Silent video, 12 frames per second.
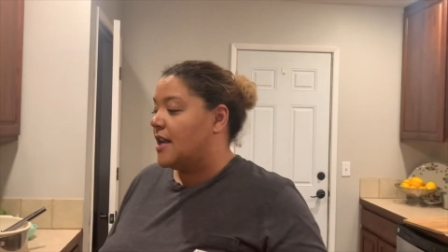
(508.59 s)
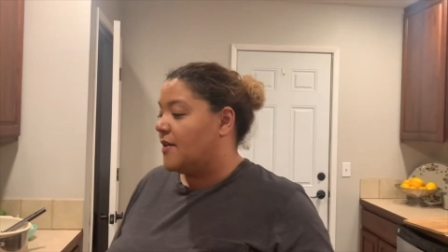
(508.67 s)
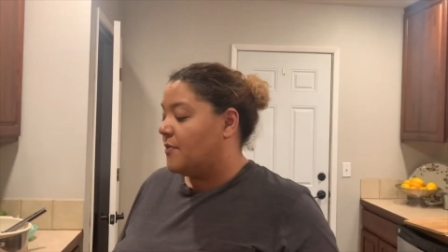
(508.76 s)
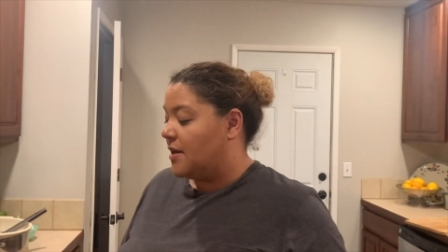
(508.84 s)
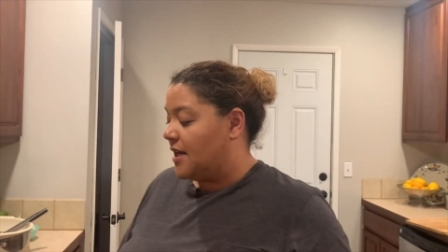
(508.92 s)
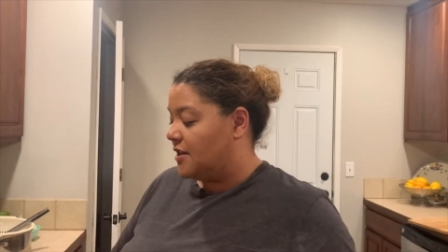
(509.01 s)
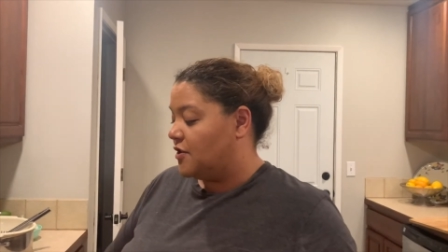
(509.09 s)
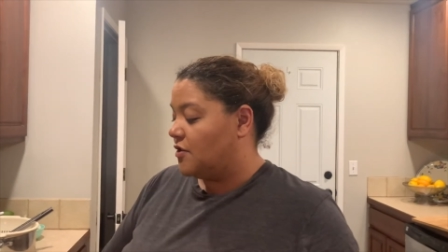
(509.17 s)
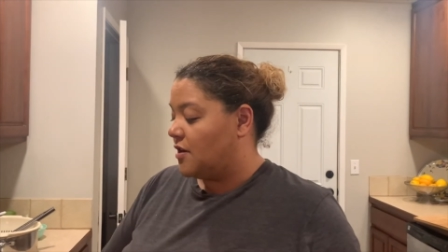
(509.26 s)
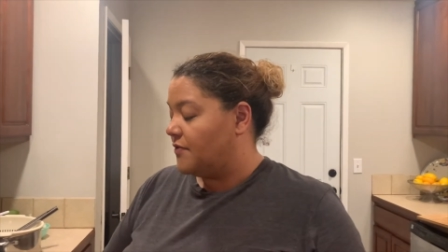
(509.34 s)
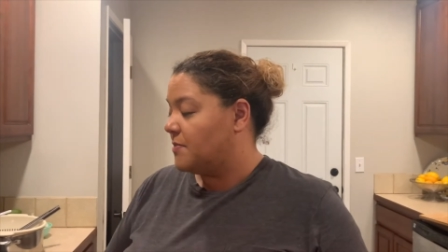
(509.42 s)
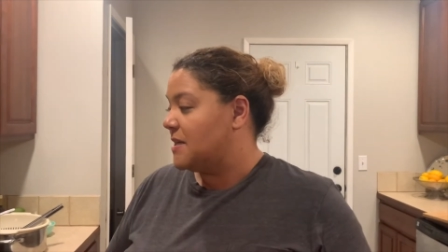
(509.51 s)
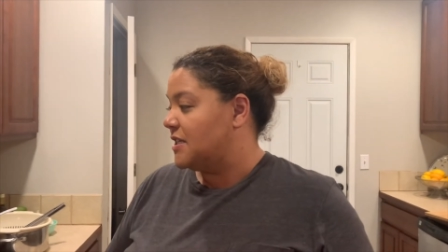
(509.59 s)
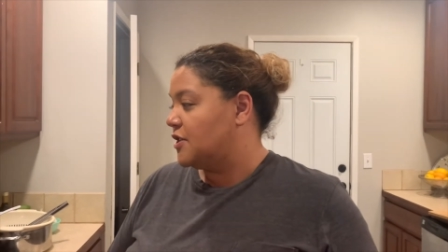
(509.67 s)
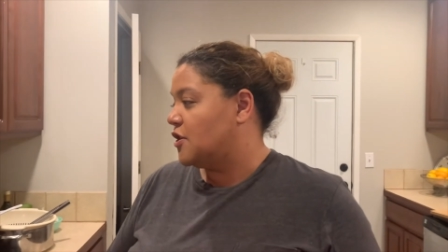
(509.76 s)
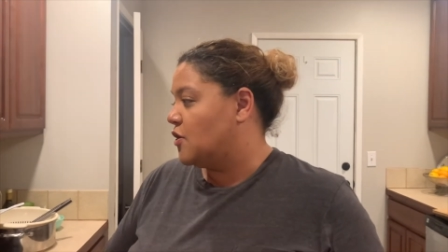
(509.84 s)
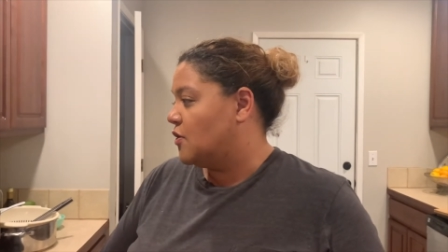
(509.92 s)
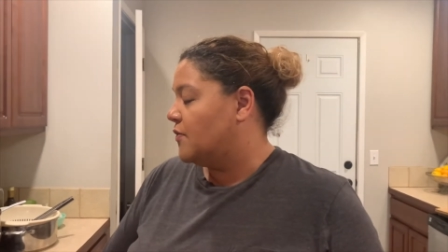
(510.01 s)
I went ahead and turned off my
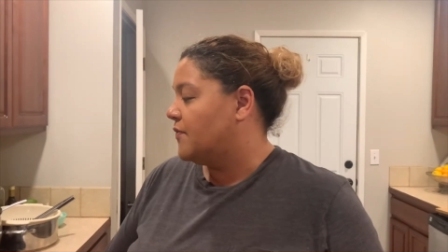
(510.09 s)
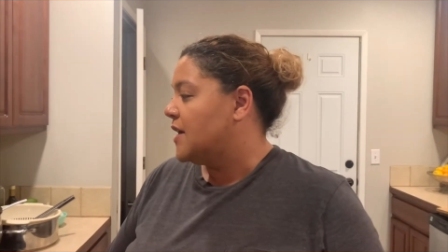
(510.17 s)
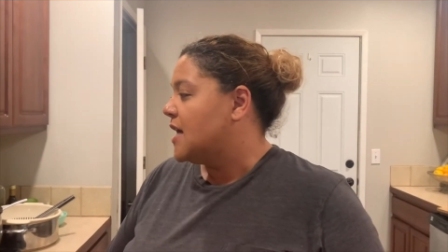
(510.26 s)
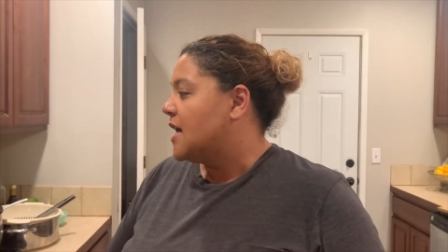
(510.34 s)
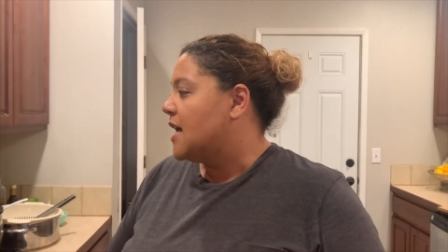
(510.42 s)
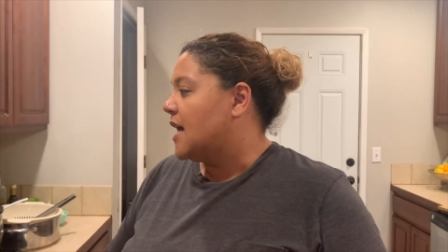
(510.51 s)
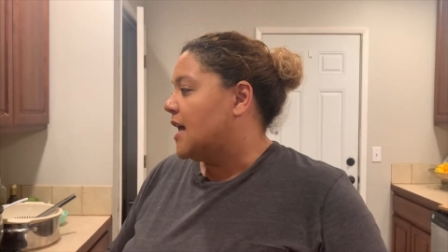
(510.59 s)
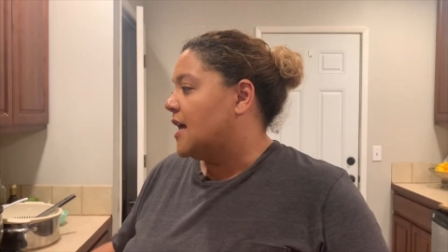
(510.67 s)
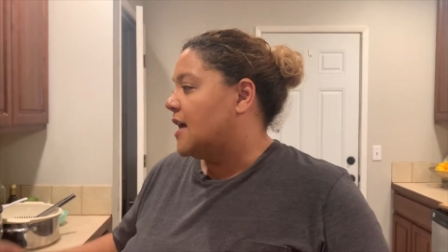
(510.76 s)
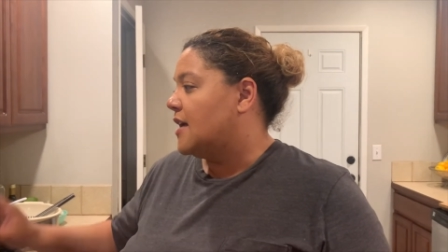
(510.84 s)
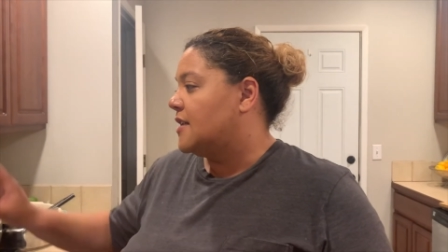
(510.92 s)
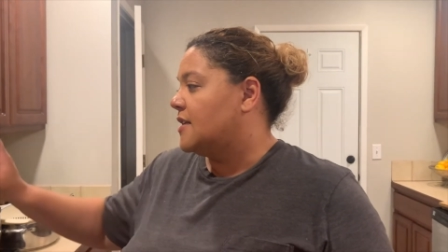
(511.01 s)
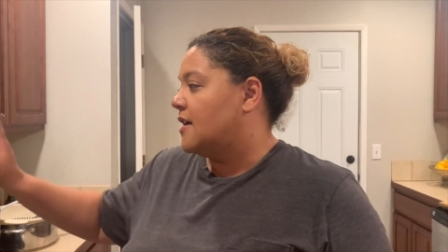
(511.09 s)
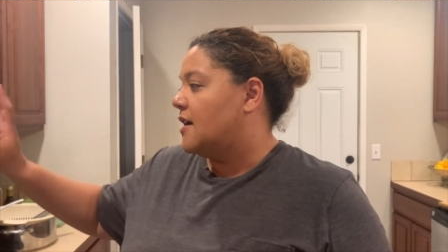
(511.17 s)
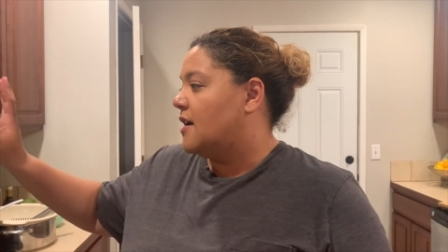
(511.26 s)
stove and